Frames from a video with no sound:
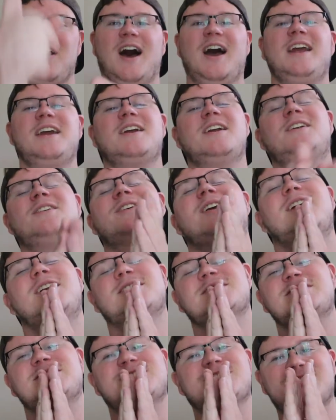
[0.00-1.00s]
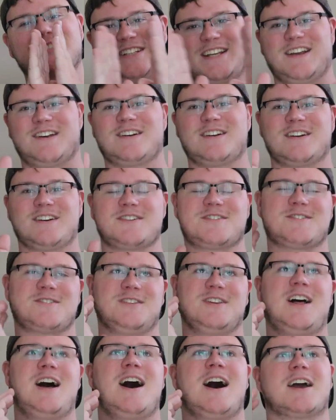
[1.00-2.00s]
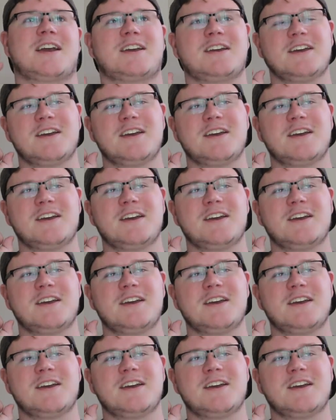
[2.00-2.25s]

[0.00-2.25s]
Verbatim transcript: Ryan Reynolds' character Locke.